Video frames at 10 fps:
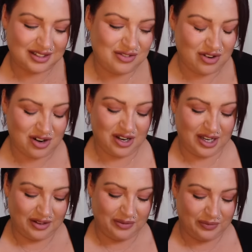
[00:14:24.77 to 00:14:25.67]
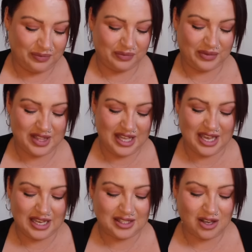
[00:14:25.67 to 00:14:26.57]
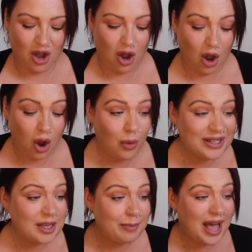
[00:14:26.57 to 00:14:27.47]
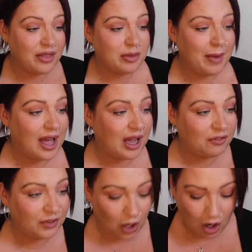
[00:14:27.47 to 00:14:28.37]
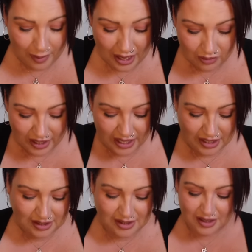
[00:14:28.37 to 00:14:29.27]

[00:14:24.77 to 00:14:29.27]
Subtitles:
Right, this, oh, it's a bath mat. I forgot about this.